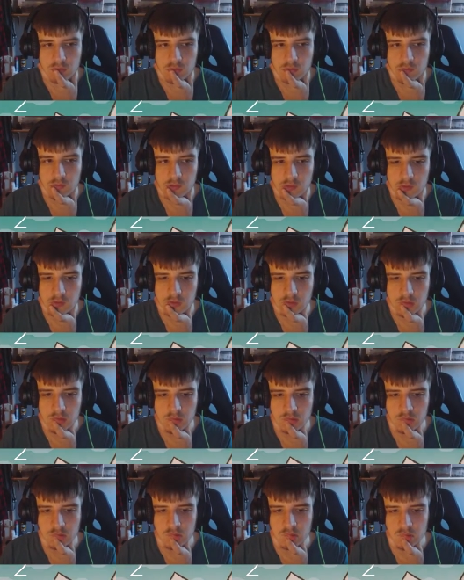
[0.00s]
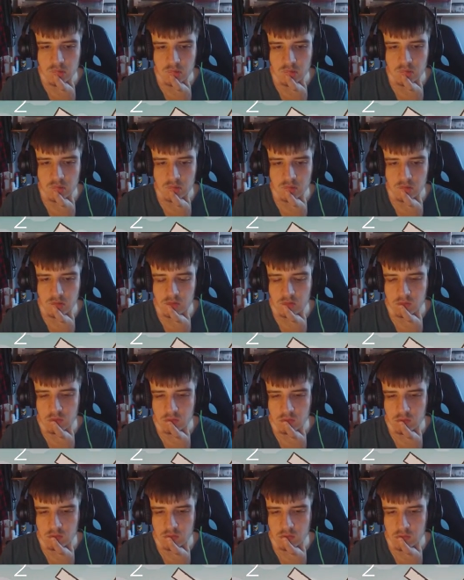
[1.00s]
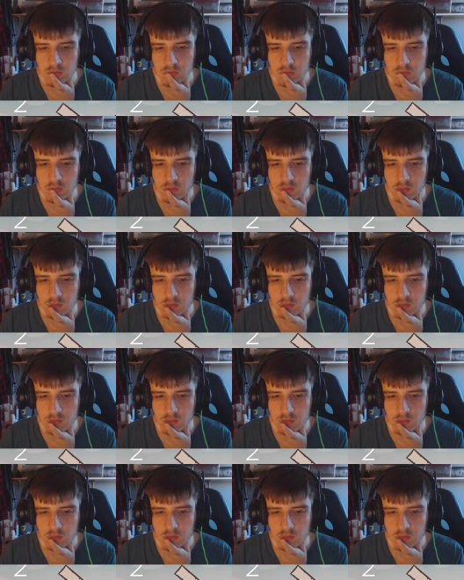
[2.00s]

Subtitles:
(silence)